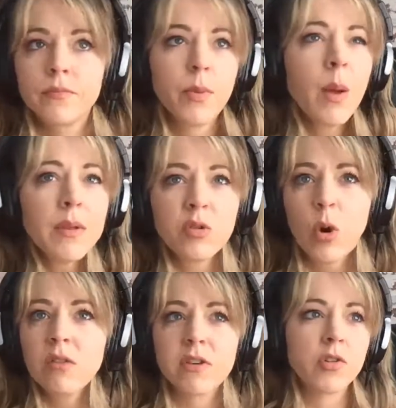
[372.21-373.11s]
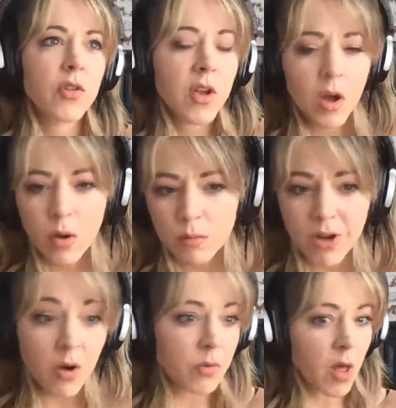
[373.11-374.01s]
probably 12 years ago,
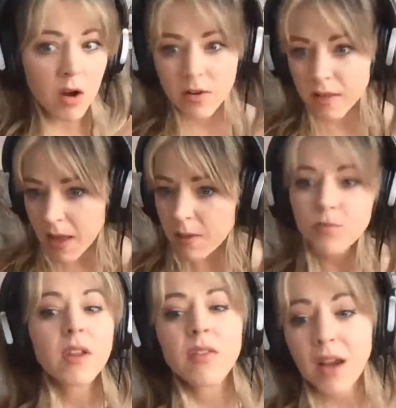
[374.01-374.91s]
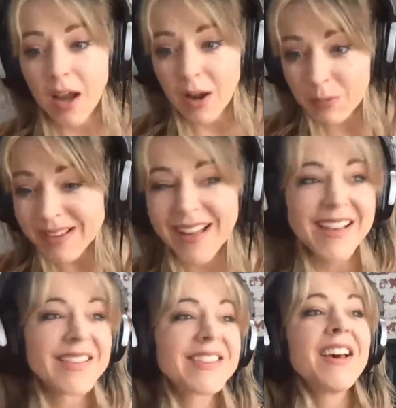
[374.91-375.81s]
no, longer than that, that I
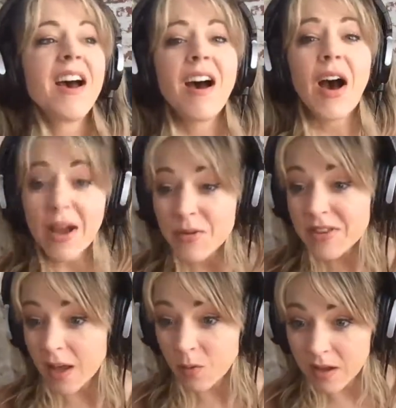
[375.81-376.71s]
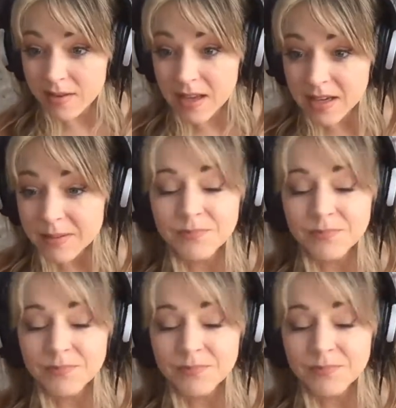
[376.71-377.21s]
realized I was anorexic.